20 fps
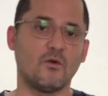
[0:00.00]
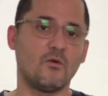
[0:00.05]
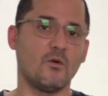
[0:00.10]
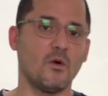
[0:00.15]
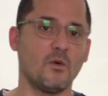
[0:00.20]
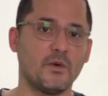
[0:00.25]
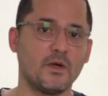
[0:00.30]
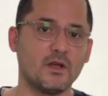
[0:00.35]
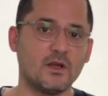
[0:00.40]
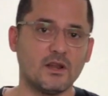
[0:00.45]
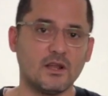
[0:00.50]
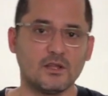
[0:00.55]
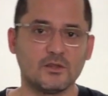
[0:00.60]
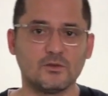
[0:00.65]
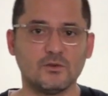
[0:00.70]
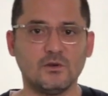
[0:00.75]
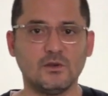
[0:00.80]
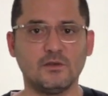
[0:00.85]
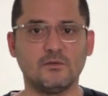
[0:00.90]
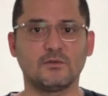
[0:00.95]
what we're gonna
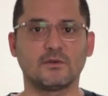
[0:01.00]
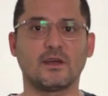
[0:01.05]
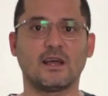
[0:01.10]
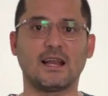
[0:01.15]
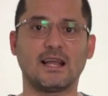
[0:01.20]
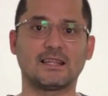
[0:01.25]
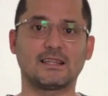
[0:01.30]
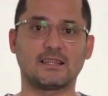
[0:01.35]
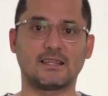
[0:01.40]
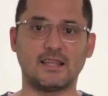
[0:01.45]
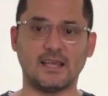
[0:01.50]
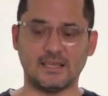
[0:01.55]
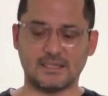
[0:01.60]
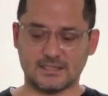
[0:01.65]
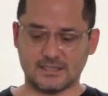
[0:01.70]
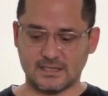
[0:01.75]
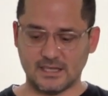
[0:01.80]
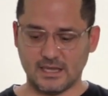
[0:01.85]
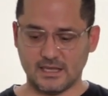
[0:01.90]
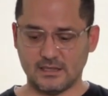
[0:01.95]
do is we're gonna
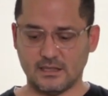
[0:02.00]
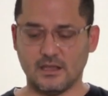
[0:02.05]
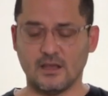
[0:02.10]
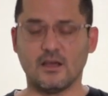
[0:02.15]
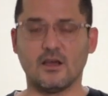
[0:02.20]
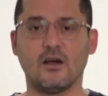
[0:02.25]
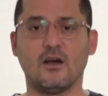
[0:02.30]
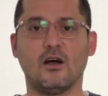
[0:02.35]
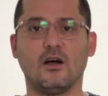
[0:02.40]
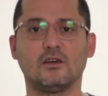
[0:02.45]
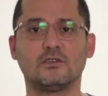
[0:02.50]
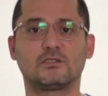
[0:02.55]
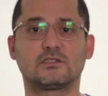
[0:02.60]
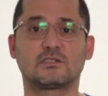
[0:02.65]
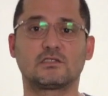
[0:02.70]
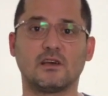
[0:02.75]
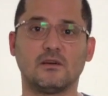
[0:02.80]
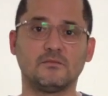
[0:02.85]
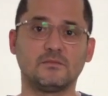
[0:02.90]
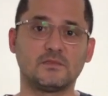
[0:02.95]
test it on
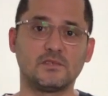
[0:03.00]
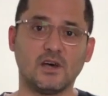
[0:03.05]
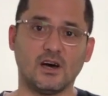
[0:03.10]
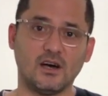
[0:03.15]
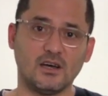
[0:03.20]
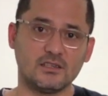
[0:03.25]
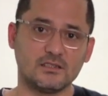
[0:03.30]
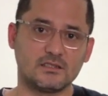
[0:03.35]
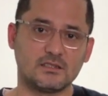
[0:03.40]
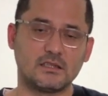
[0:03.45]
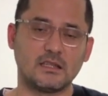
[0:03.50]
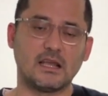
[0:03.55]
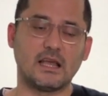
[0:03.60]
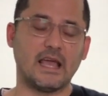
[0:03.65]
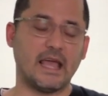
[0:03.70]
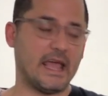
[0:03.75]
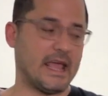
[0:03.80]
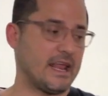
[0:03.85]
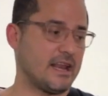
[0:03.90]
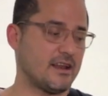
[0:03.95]
some dust
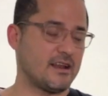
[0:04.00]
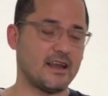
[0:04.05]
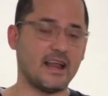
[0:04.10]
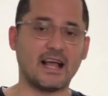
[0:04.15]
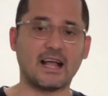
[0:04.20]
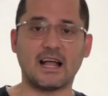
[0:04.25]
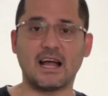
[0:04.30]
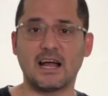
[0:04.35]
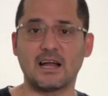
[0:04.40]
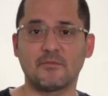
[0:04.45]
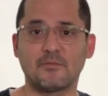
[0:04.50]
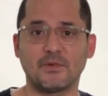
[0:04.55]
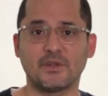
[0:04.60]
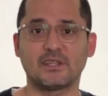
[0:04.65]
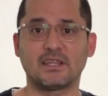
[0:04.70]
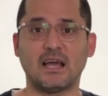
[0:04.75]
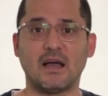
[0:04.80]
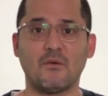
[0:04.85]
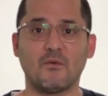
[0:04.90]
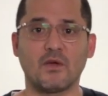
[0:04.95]
and on a carpet
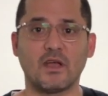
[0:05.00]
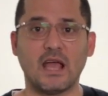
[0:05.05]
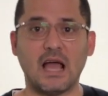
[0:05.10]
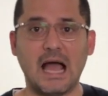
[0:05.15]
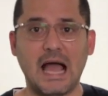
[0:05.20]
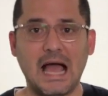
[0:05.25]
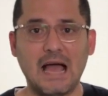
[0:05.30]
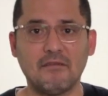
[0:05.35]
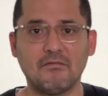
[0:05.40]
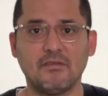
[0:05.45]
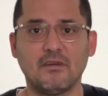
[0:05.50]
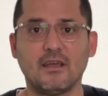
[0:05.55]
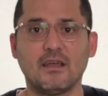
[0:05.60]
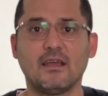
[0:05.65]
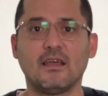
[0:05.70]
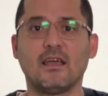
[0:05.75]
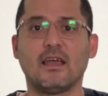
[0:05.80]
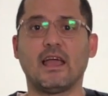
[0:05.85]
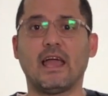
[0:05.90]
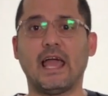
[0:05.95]
that we have,
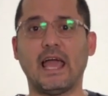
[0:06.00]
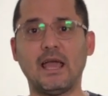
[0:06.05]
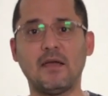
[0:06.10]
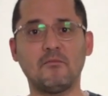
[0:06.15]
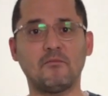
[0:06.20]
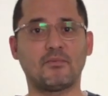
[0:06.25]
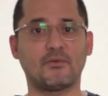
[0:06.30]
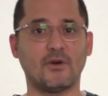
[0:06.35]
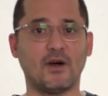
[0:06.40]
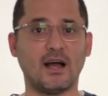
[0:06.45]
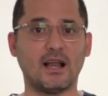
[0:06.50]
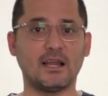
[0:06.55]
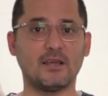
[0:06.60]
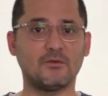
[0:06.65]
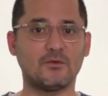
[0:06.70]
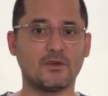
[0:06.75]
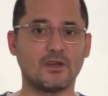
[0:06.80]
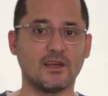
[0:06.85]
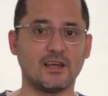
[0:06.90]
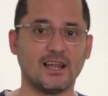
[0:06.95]
and probably
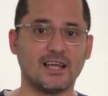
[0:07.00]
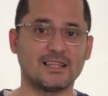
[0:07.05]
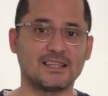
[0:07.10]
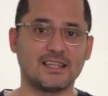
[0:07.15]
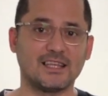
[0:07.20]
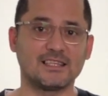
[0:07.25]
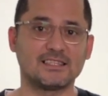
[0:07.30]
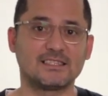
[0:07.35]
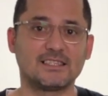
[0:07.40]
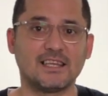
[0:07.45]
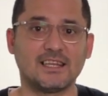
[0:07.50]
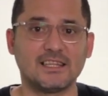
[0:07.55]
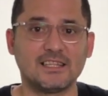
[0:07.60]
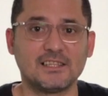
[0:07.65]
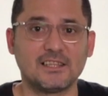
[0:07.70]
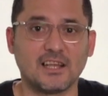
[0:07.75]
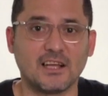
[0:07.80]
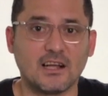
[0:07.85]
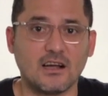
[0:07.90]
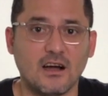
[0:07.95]
we're gonna test it in
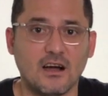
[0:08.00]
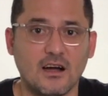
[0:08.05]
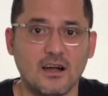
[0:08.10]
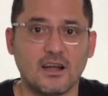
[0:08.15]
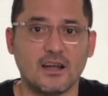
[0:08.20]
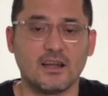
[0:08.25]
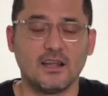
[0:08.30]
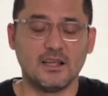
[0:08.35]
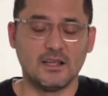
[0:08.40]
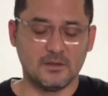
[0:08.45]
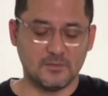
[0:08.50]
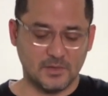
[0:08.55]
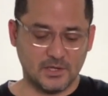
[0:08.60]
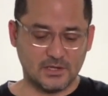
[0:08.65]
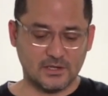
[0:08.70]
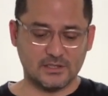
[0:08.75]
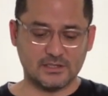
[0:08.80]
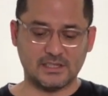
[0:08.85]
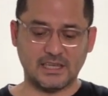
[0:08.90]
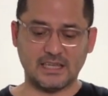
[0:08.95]
the car,
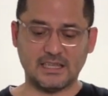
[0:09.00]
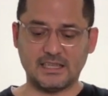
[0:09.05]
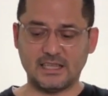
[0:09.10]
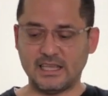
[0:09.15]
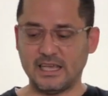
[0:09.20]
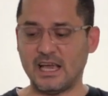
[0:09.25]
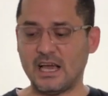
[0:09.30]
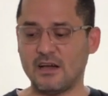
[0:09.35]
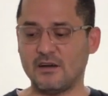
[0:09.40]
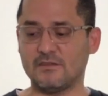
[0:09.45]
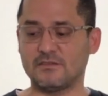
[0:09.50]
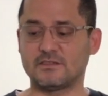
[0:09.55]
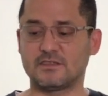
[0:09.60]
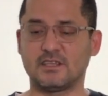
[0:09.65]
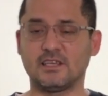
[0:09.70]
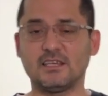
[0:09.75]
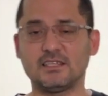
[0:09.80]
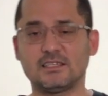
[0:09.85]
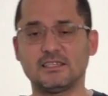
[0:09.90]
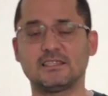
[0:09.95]
because the idea of
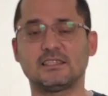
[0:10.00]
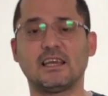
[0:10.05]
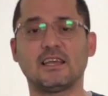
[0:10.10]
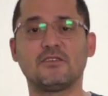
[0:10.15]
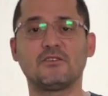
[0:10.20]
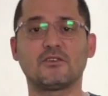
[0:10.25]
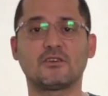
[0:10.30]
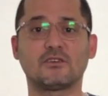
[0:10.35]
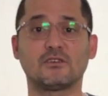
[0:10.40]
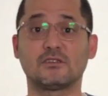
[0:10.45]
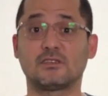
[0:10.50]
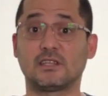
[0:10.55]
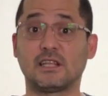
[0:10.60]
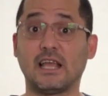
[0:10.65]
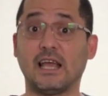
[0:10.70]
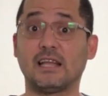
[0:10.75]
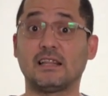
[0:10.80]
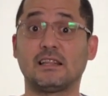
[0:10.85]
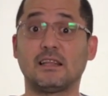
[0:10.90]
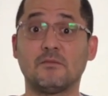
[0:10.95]
this is that you could
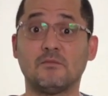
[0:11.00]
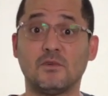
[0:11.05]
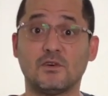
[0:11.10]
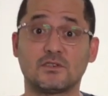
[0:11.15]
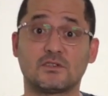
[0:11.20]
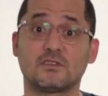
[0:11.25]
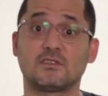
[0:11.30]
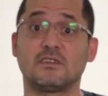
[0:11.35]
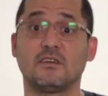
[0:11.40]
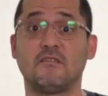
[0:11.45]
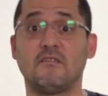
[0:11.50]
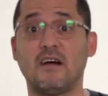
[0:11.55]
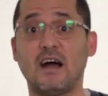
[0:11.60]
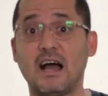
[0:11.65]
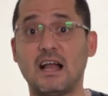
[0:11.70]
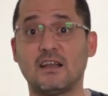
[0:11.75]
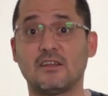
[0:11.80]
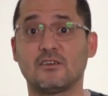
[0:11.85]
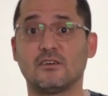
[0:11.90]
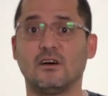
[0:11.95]
get the most of the
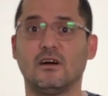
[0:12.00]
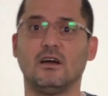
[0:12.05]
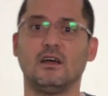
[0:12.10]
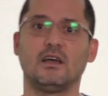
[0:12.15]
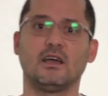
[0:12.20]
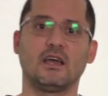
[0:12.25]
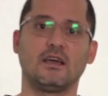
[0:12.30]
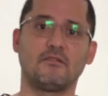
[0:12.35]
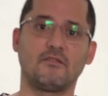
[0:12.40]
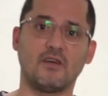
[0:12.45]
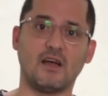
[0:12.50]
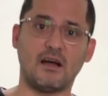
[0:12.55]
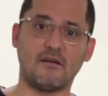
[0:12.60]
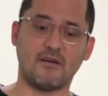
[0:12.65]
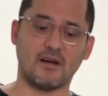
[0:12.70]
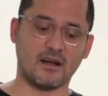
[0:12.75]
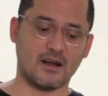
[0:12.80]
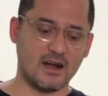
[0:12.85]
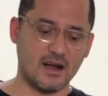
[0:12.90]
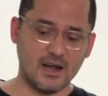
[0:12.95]
value. If you
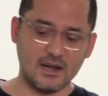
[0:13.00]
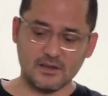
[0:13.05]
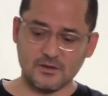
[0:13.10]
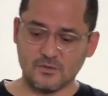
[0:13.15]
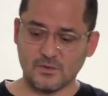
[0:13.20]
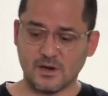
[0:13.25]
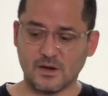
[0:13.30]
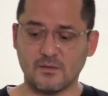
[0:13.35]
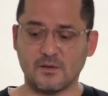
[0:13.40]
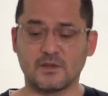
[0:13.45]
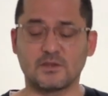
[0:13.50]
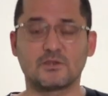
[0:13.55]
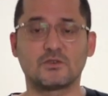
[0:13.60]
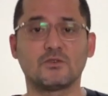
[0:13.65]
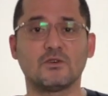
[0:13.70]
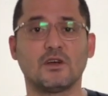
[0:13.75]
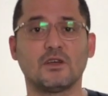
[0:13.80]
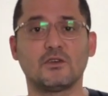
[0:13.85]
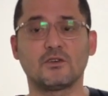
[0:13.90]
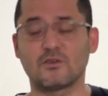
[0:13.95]
have a car, you want to make
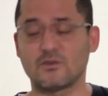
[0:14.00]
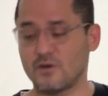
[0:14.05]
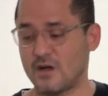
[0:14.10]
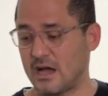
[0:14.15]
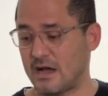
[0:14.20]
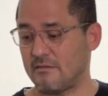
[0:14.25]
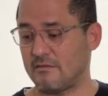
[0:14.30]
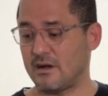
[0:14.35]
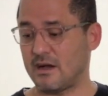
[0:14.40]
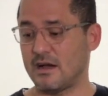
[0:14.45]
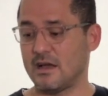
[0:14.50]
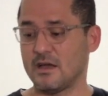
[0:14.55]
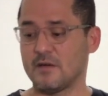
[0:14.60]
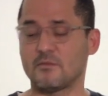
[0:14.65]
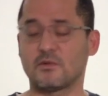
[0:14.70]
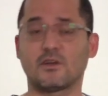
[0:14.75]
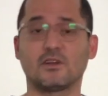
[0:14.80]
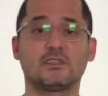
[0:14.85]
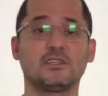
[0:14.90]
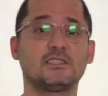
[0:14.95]
sure you could have a,
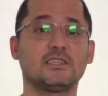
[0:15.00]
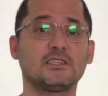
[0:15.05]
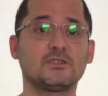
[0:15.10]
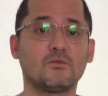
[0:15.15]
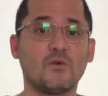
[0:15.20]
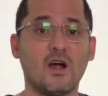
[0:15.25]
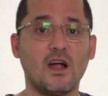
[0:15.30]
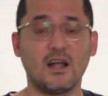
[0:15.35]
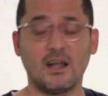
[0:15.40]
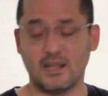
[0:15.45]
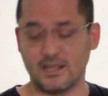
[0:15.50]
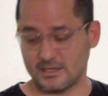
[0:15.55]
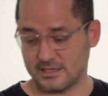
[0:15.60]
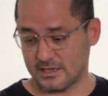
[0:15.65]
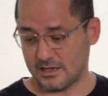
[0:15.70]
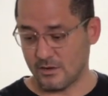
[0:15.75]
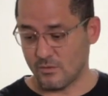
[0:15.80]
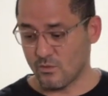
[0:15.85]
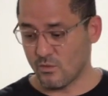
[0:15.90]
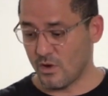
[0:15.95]
because this is wireless.
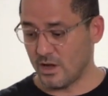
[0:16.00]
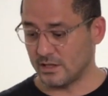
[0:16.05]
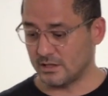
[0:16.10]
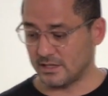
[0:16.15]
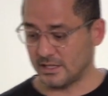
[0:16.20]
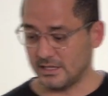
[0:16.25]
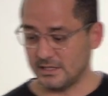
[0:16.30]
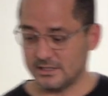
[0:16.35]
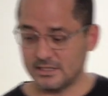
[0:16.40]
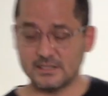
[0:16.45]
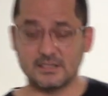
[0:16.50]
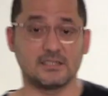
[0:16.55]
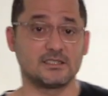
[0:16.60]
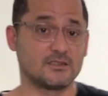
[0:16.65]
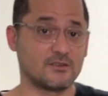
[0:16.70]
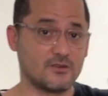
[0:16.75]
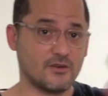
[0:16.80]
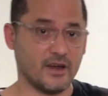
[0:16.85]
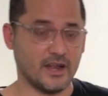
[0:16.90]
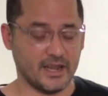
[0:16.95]
One thing, this is
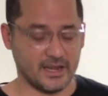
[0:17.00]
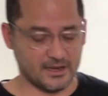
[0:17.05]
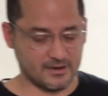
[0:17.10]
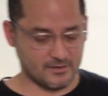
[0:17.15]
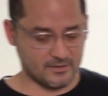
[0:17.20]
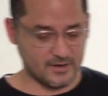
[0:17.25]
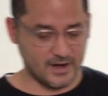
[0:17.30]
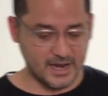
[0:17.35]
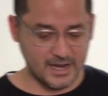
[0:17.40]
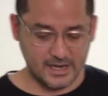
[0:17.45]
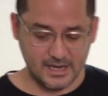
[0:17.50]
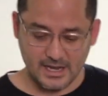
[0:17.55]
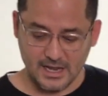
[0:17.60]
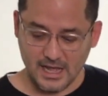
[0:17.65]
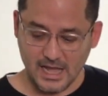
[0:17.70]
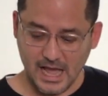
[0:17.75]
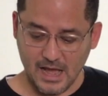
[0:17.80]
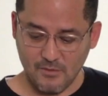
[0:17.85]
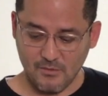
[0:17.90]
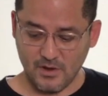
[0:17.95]
great, right?
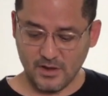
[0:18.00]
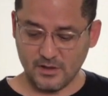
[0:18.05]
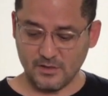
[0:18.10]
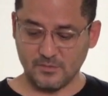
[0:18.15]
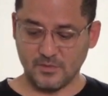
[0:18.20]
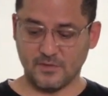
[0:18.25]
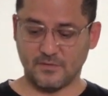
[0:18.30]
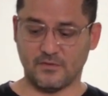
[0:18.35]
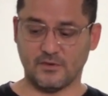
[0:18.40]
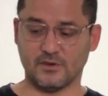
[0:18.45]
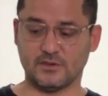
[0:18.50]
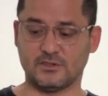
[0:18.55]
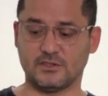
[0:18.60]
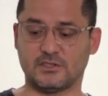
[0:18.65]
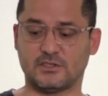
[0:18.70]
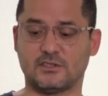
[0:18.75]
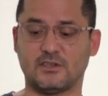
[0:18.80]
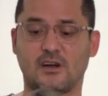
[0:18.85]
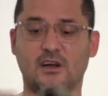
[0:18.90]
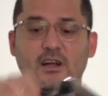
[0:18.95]
I want you before to
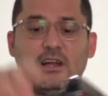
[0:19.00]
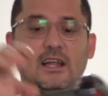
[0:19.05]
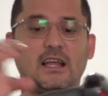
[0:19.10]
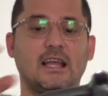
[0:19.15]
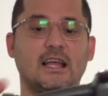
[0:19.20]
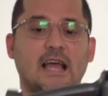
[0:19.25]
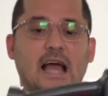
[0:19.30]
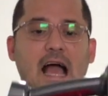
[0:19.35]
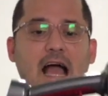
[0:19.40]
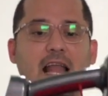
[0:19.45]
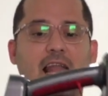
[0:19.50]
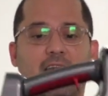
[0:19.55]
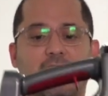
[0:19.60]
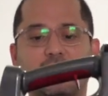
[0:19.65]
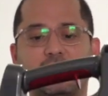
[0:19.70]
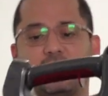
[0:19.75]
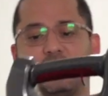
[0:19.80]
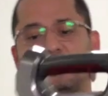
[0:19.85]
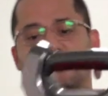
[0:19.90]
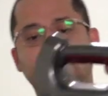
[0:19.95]
start. I
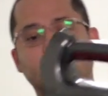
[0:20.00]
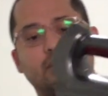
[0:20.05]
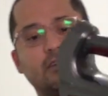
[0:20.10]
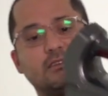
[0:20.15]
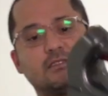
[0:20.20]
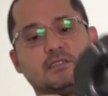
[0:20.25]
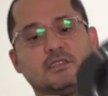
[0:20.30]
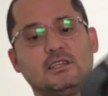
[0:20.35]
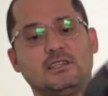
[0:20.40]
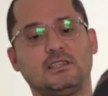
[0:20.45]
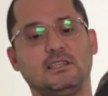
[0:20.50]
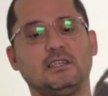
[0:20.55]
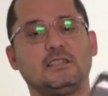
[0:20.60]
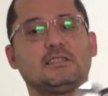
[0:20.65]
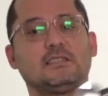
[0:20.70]
like this because this is